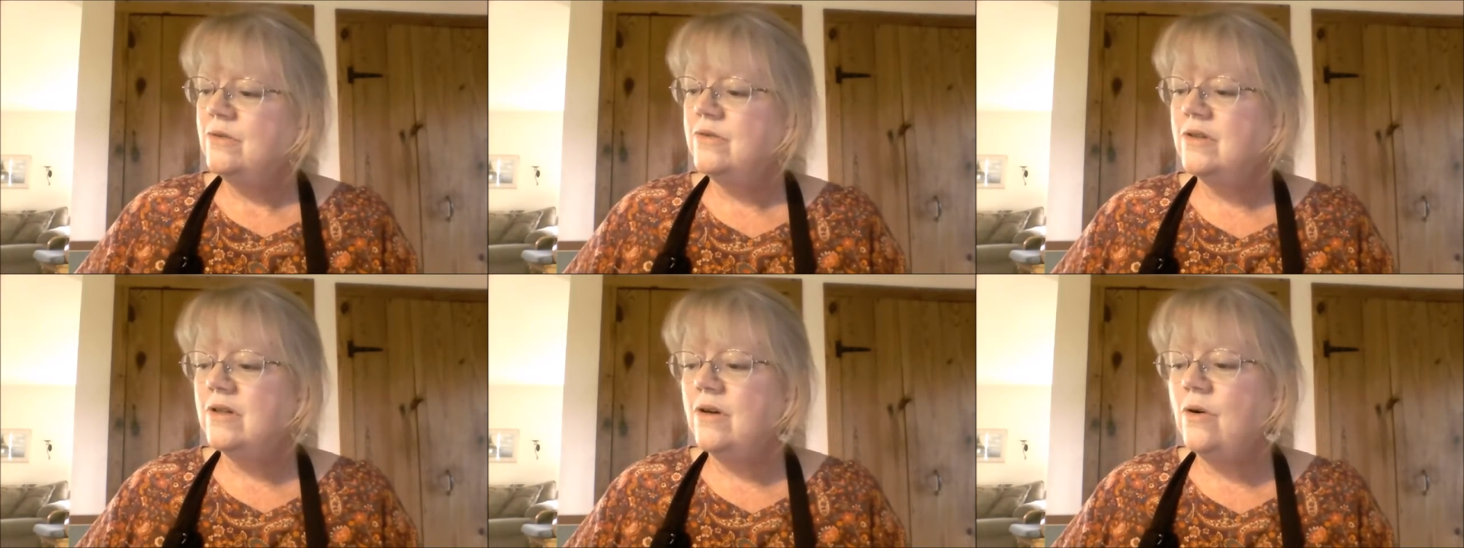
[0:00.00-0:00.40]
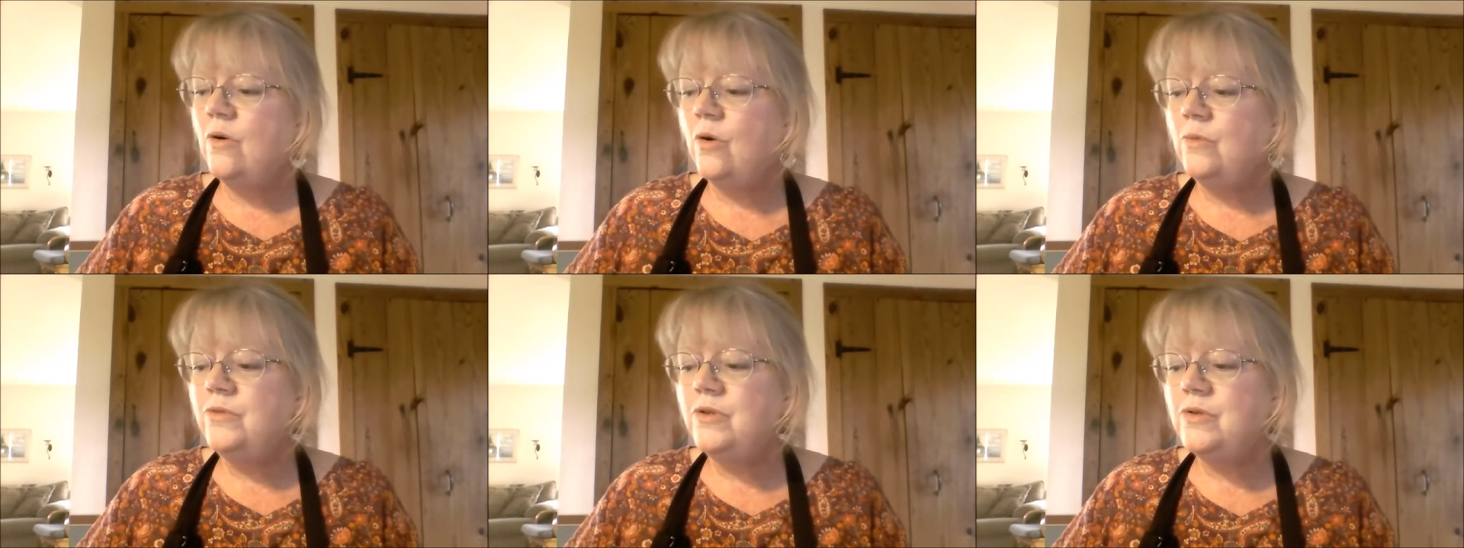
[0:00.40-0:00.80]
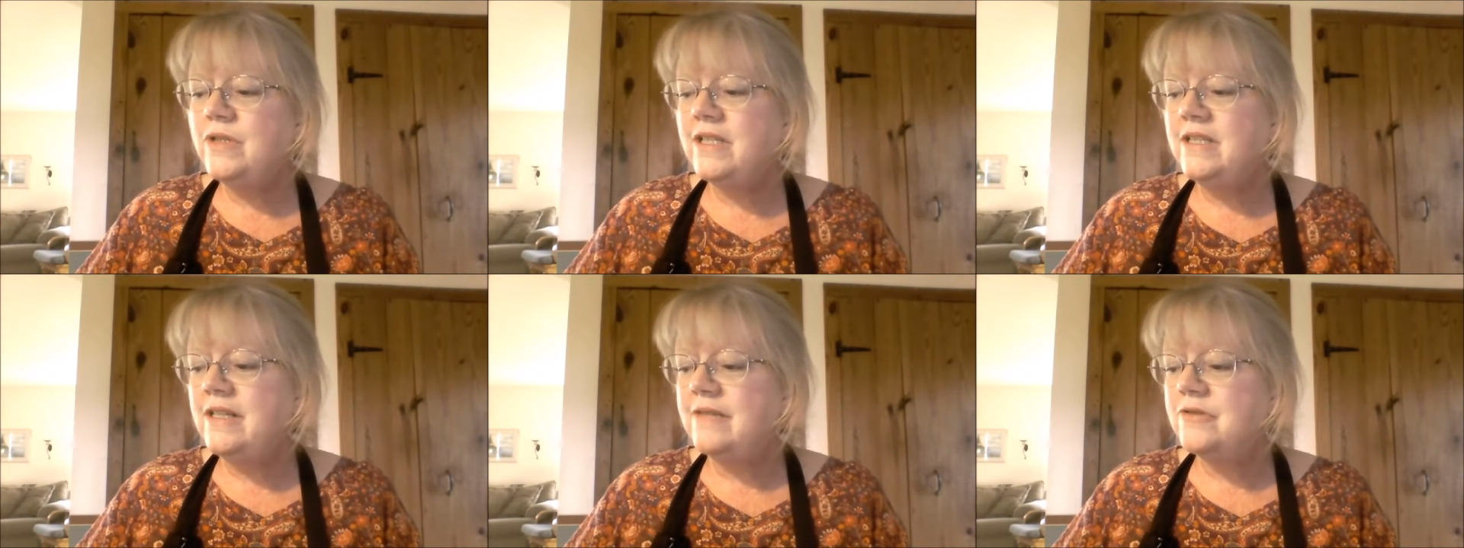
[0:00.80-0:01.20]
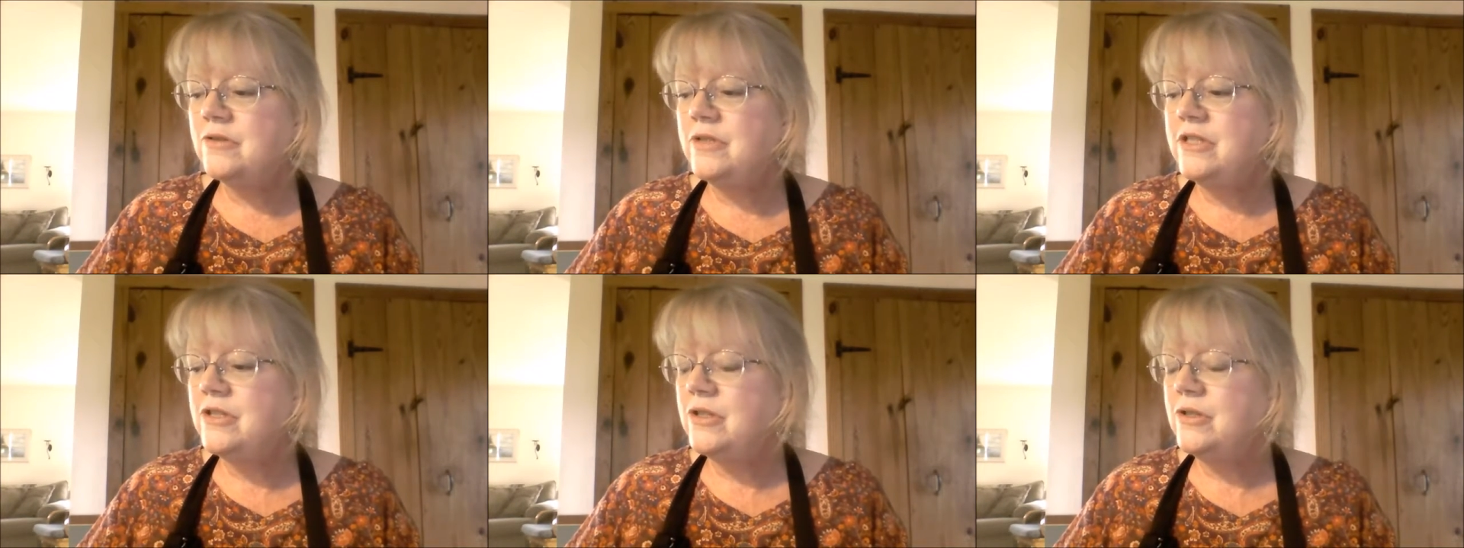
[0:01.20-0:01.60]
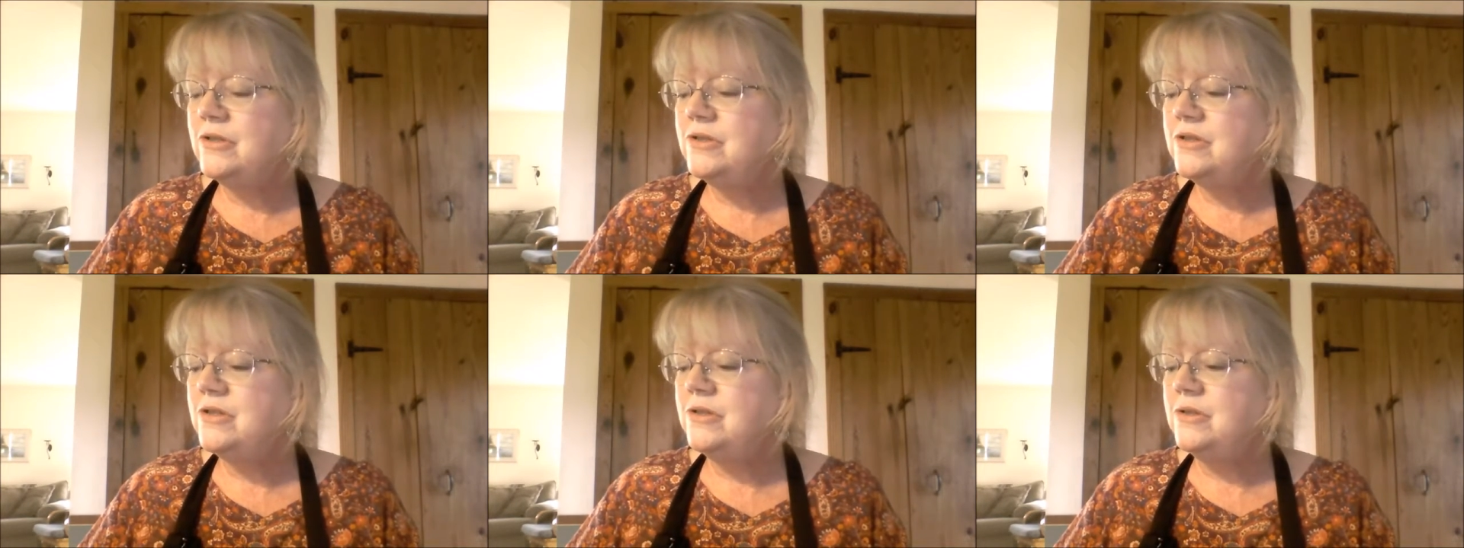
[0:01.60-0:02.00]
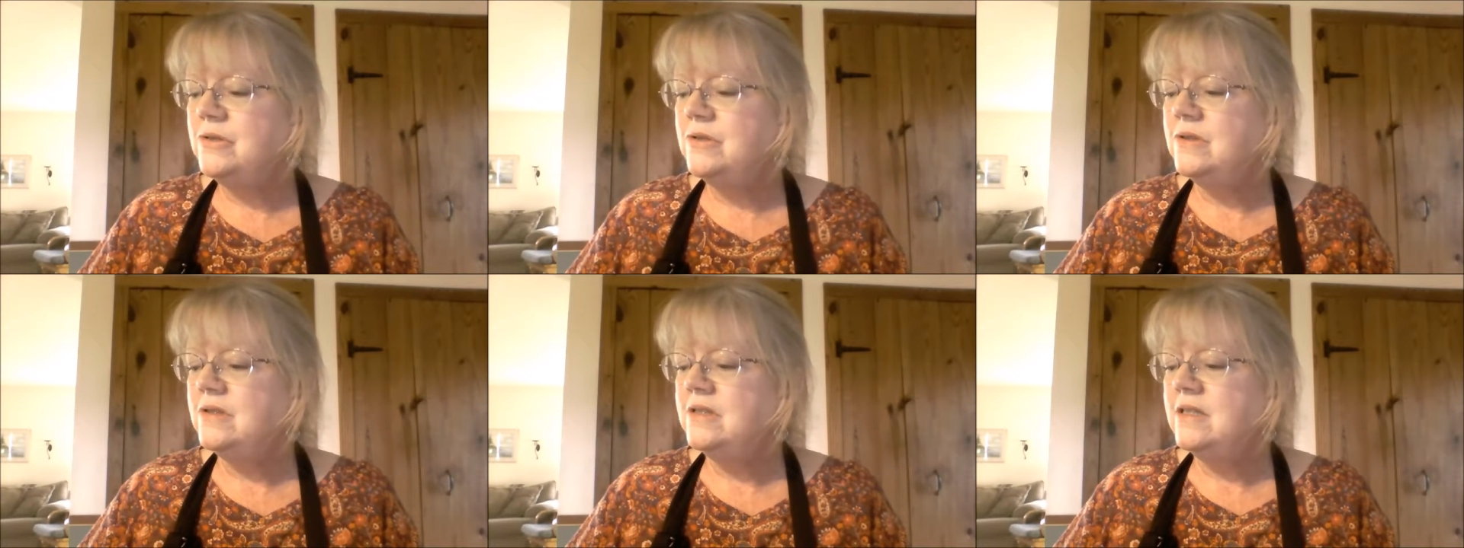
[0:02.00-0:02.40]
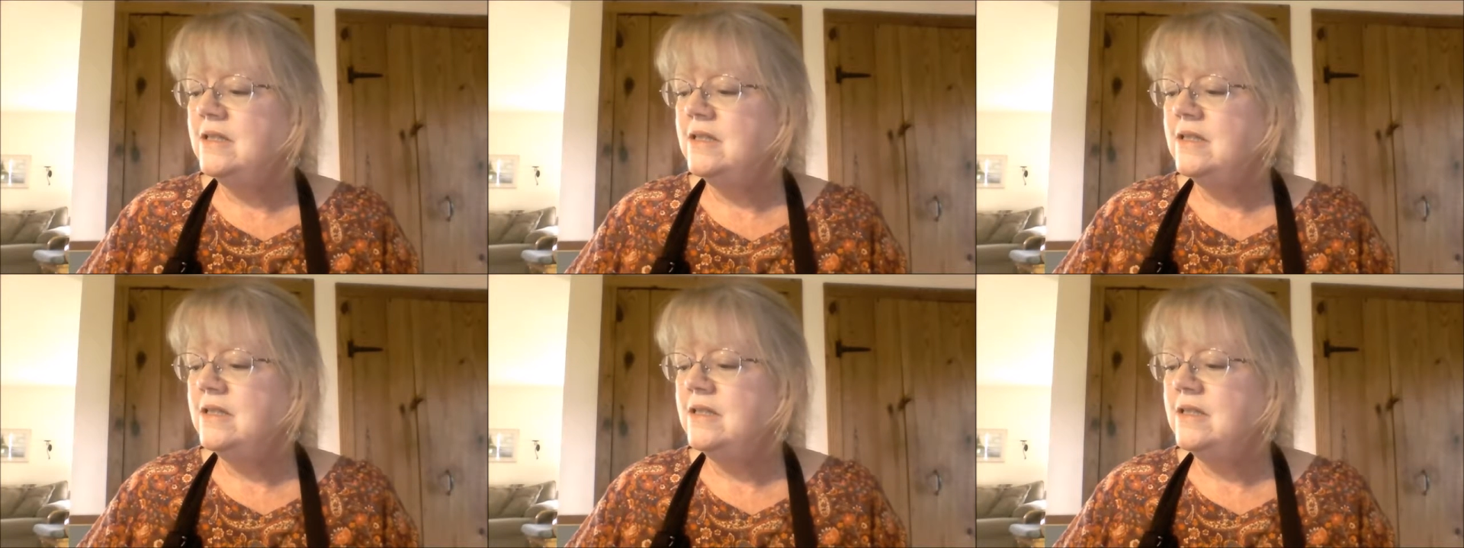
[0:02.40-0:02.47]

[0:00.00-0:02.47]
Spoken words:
for a home you can never return to,